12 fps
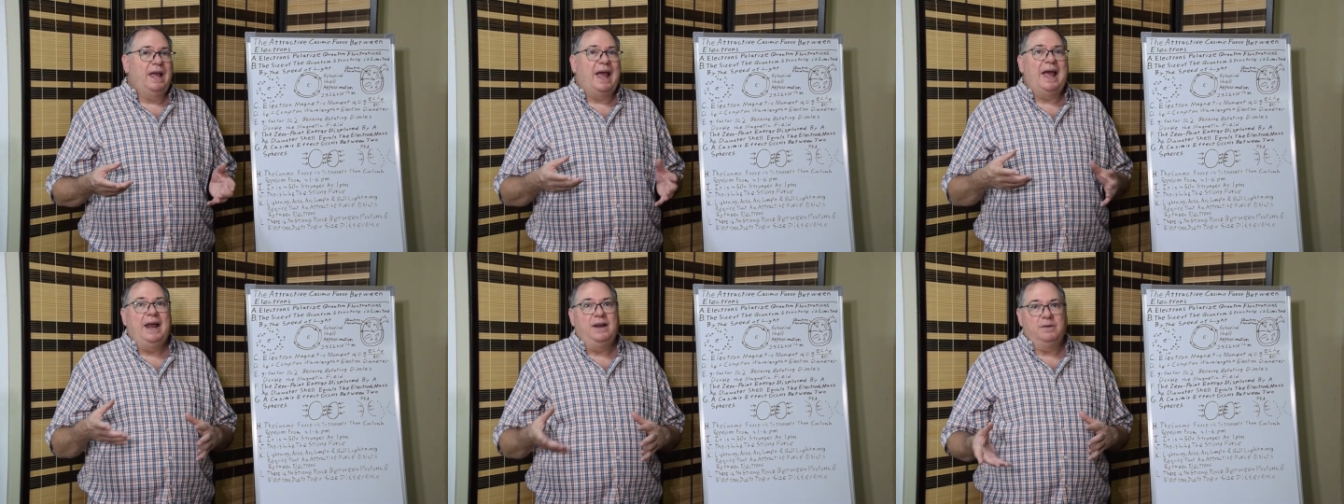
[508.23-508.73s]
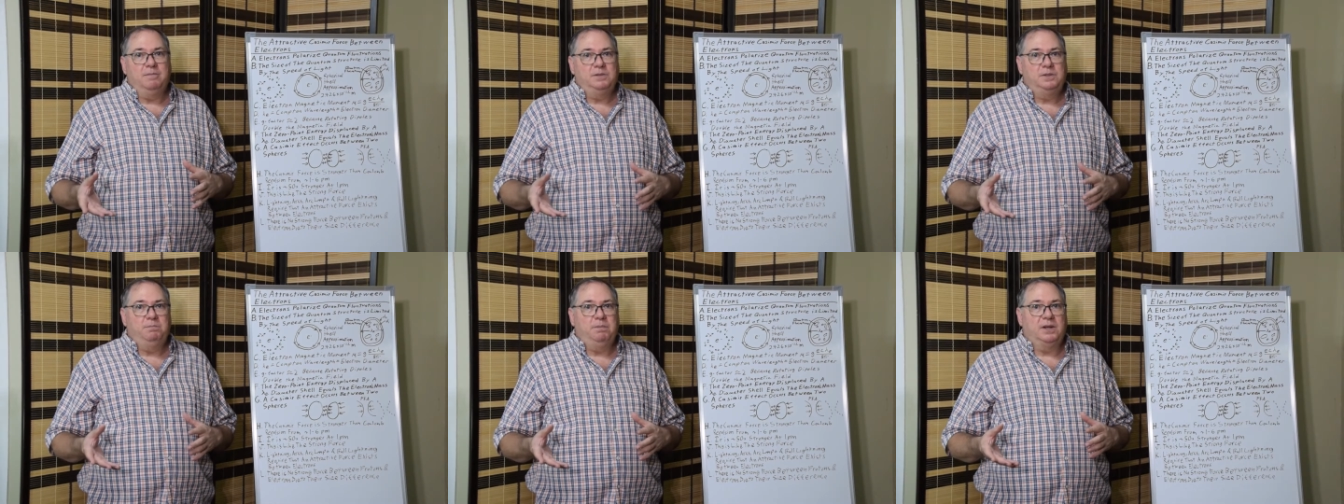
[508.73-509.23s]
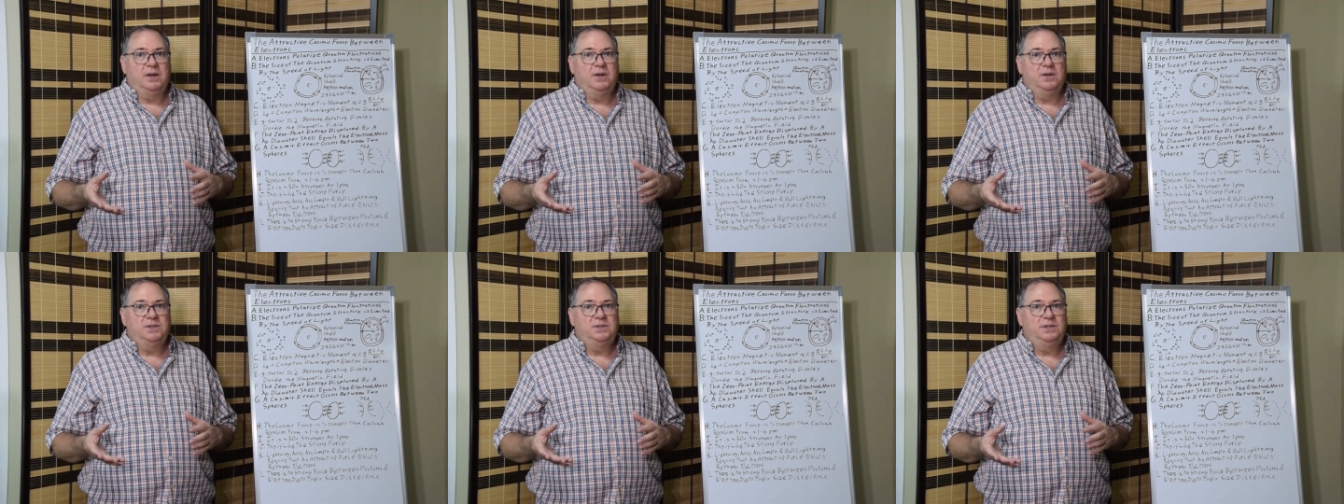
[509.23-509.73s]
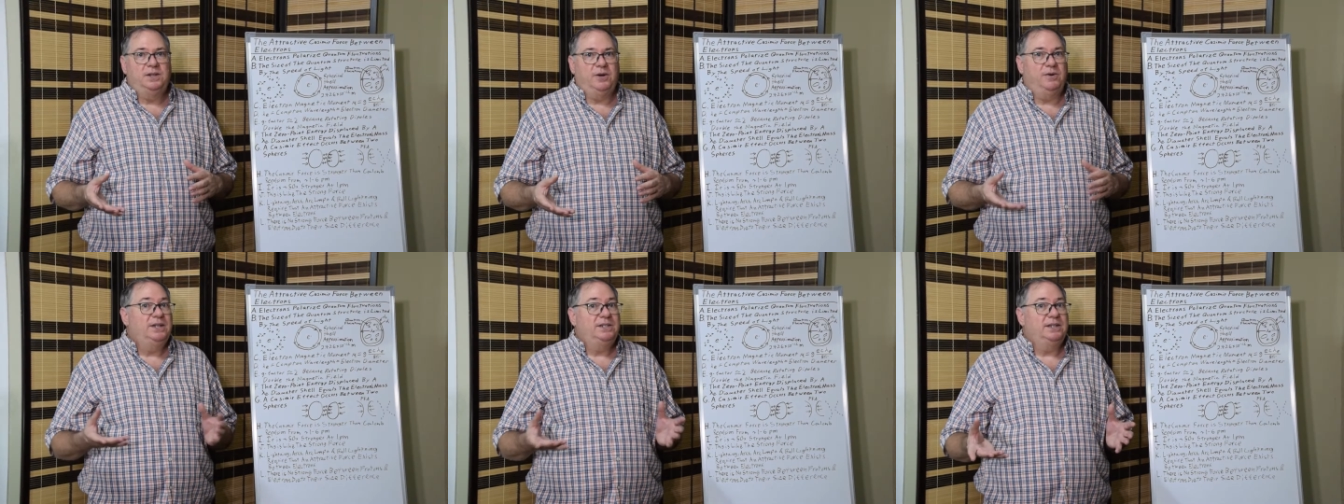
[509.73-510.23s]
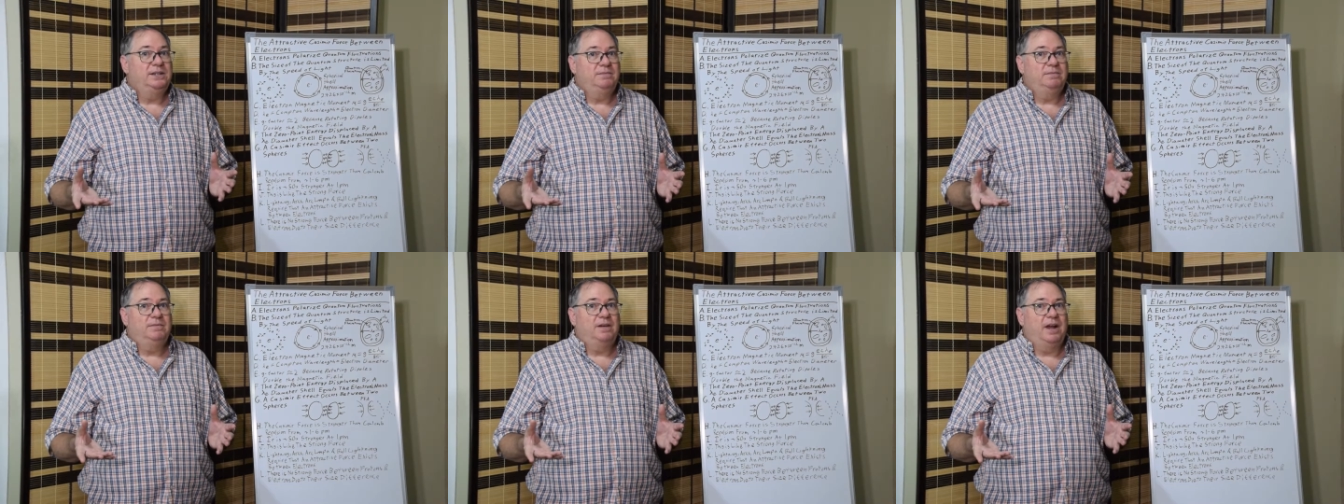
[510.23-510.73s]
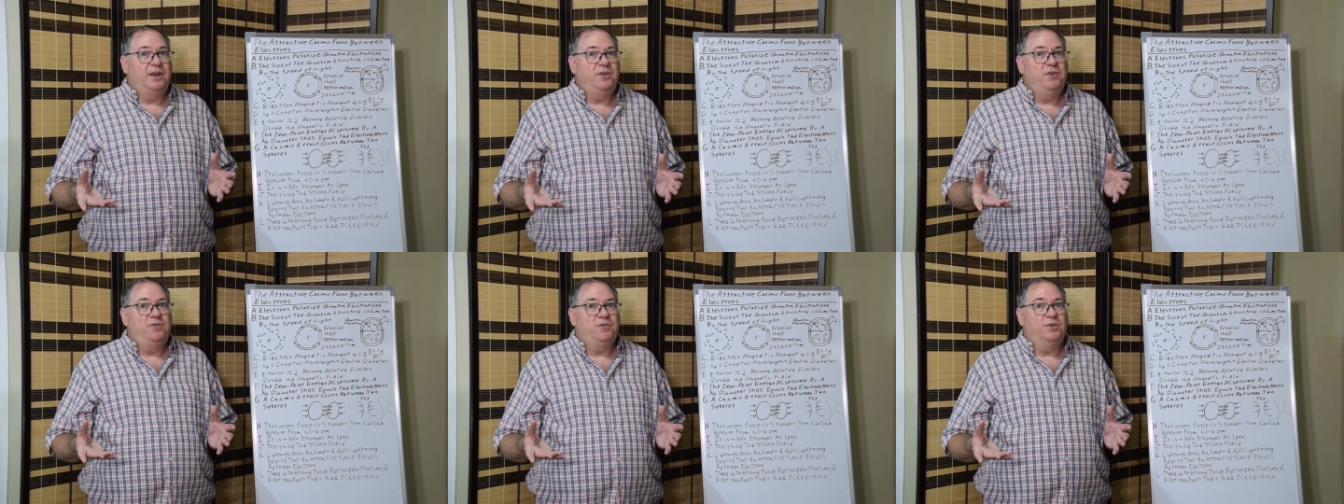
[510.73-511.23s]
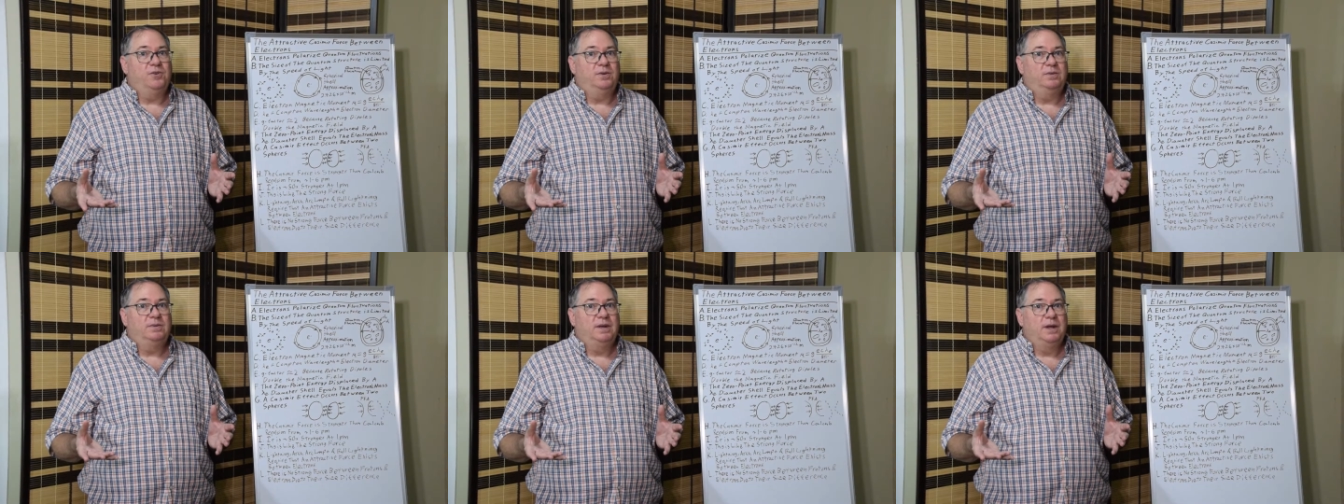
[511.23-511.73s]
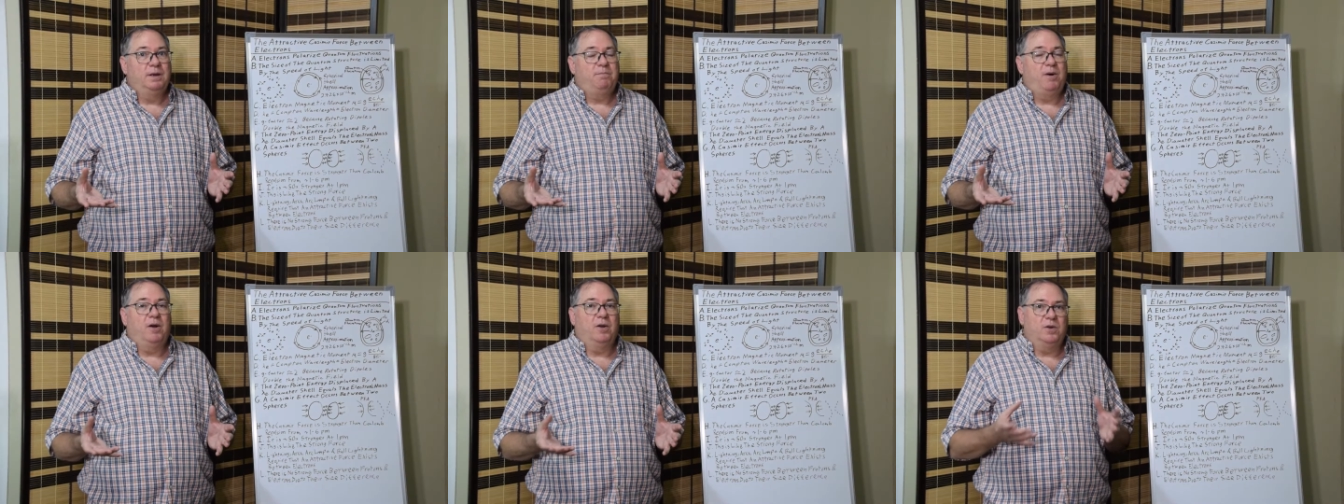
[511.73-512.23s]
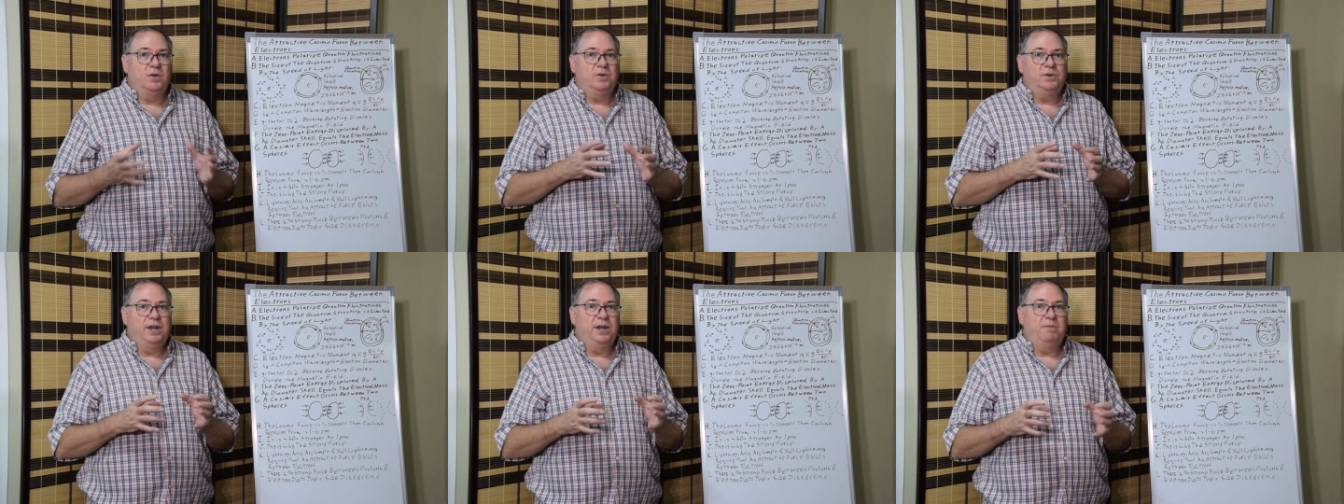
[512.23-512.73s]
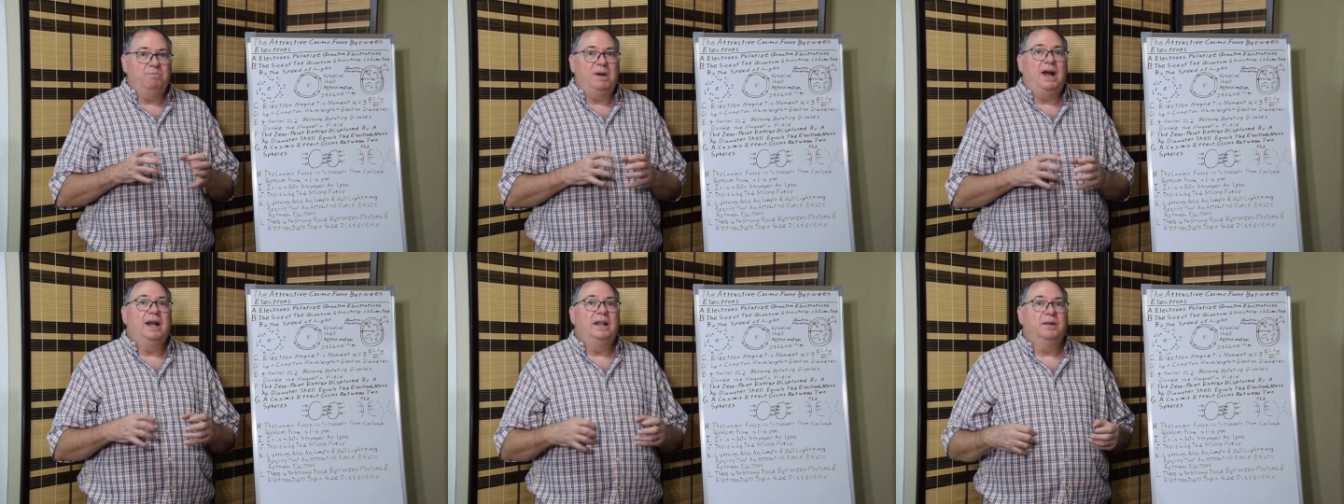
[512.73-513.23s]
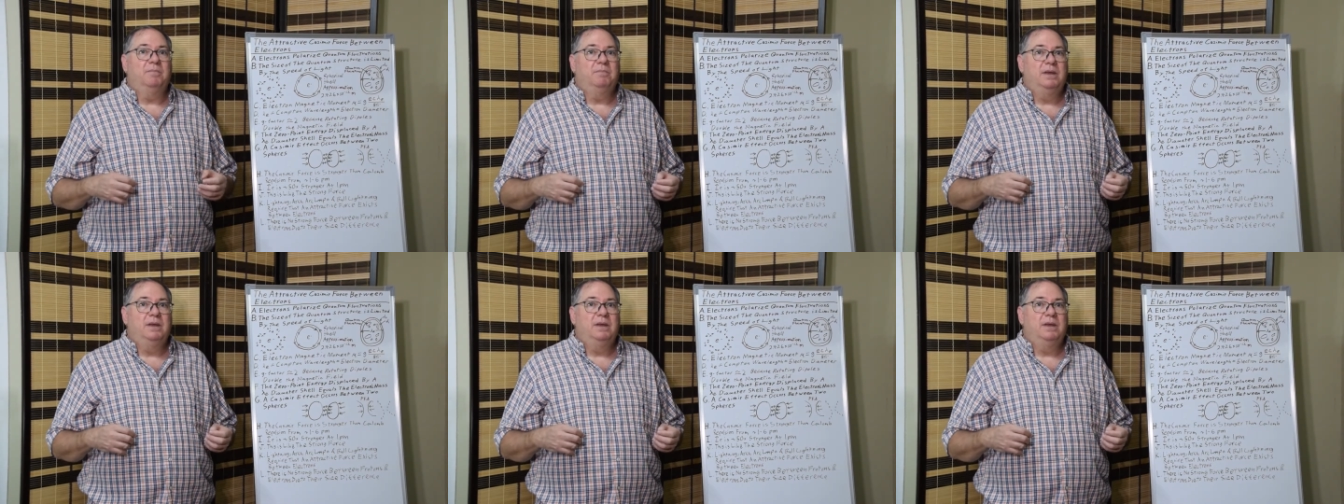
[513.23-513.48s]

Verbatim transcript: atoms because there isn't a neutral particle to help bind them.